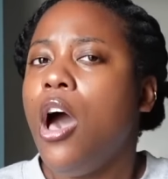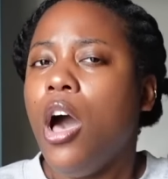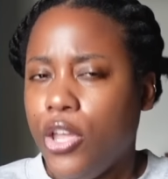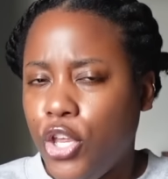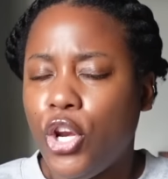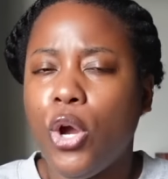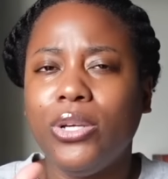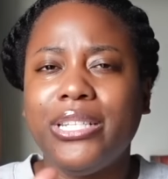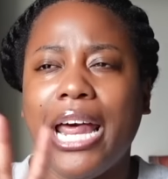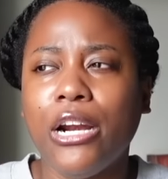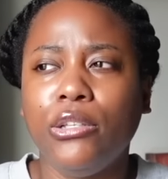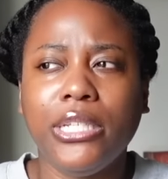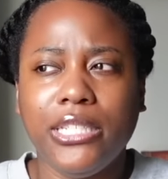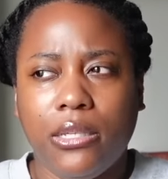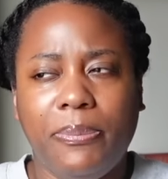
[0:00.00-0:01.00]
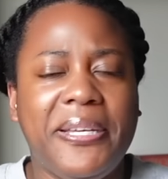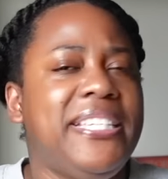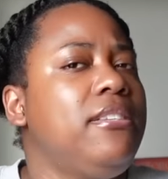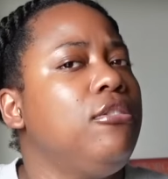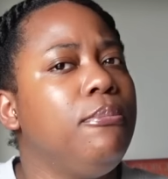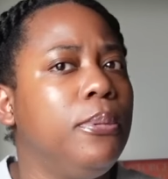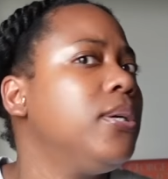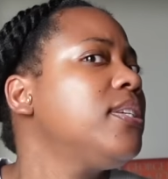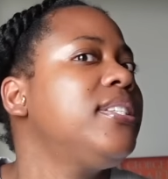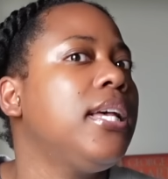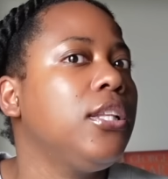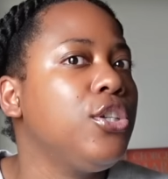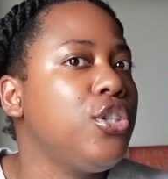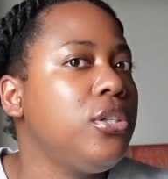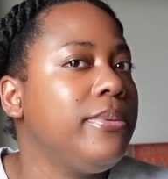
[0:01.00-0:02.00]
You know, I don't think it's the place of the
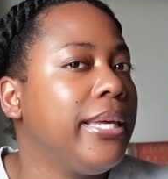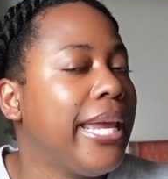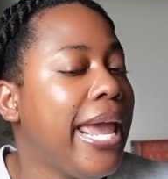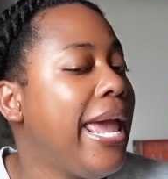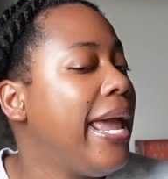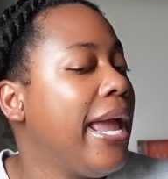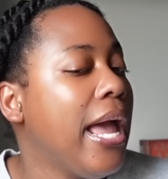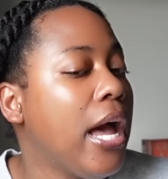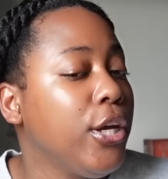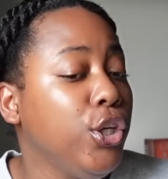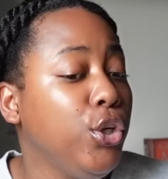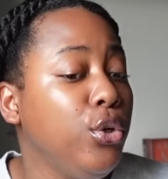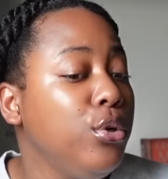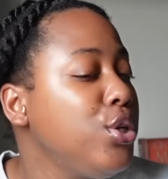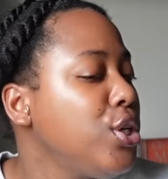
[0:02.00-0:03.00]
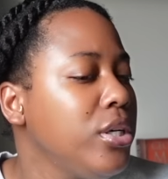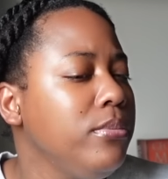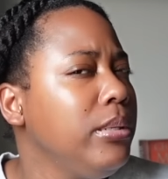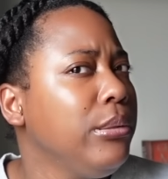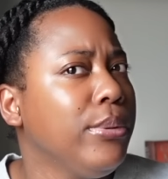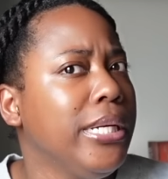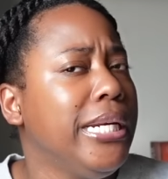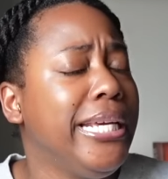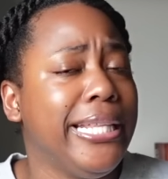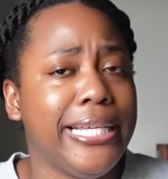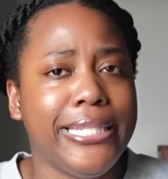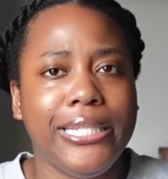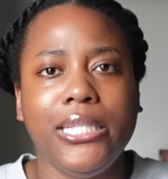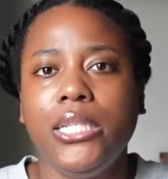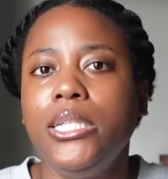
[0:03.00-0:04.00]
booksellers to be like, hey, you shouldn't be reading
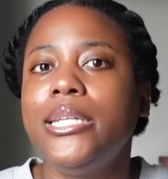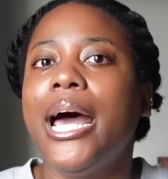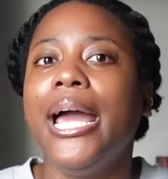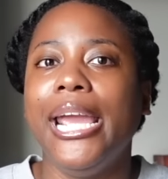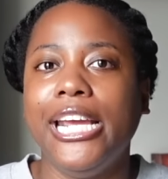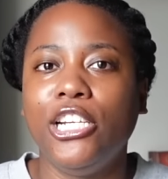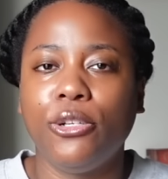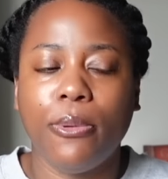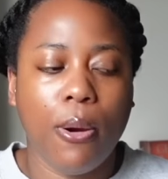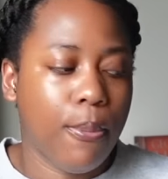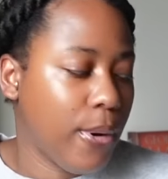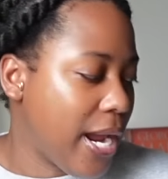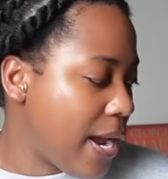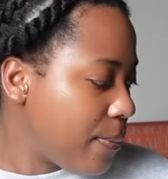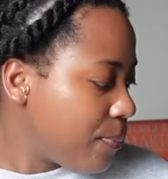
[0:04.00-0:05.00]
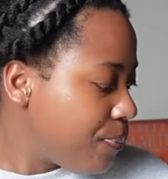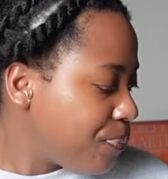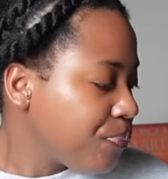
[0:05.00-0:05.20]
this. This is not age appropriate.